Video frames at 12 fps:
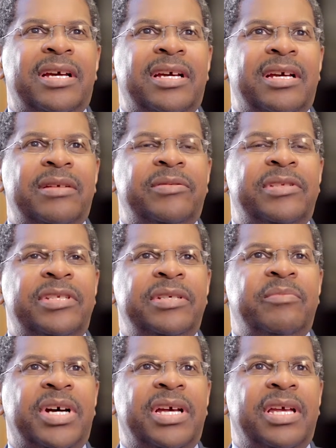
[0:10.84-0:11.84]
uh,
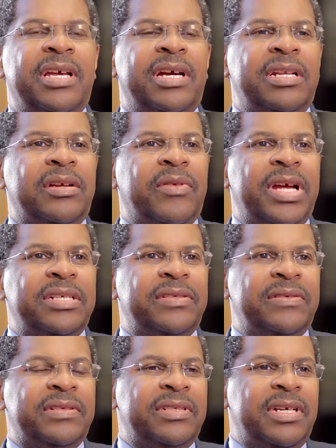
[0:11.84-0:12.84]
did my
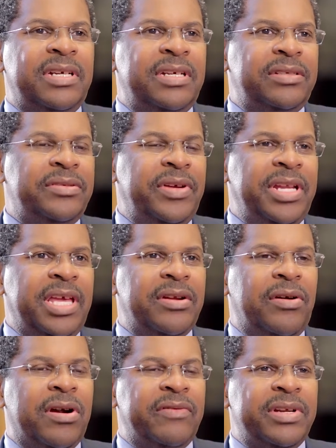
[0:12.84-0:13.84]
undergraduate uh, training at
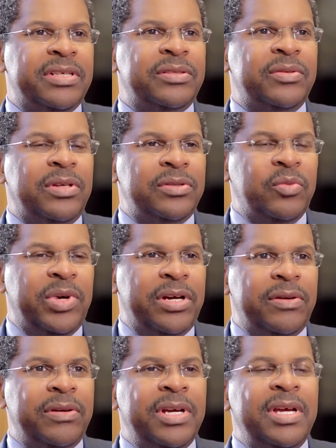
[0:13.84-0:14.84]
Harvard as, as
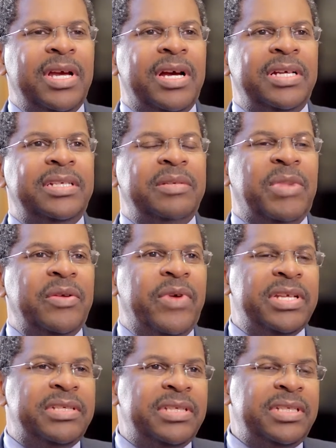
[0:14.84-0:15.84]
well. I did my
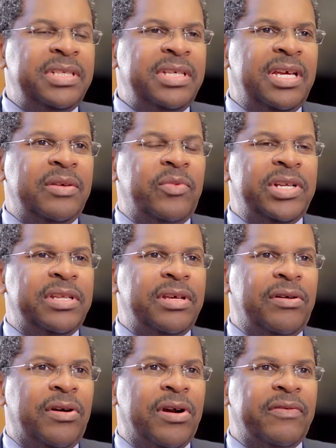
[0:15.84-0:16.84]
residency at one of
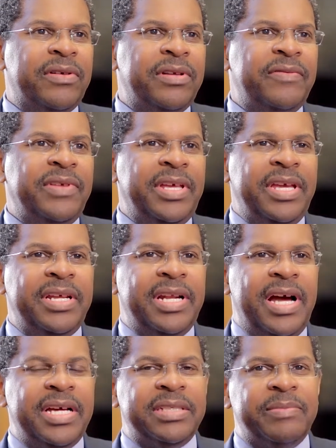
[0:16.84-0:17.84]
the Harvard-affiliated
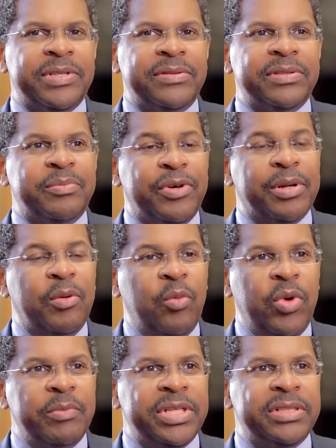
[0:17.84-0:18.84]
hospitals, Brigham
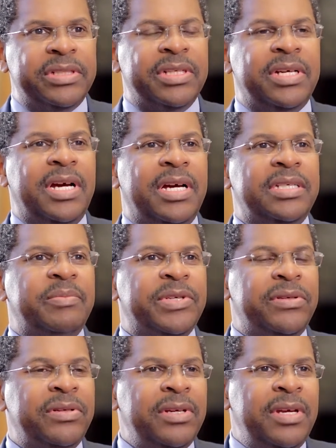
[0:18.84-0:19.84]
and Women's uh,
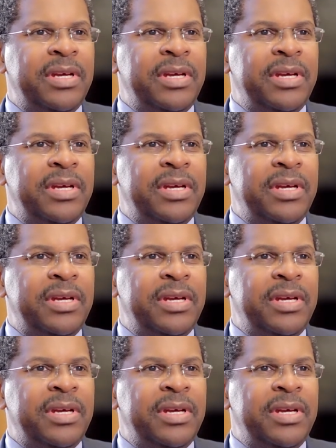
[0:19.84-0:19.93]
Hospital,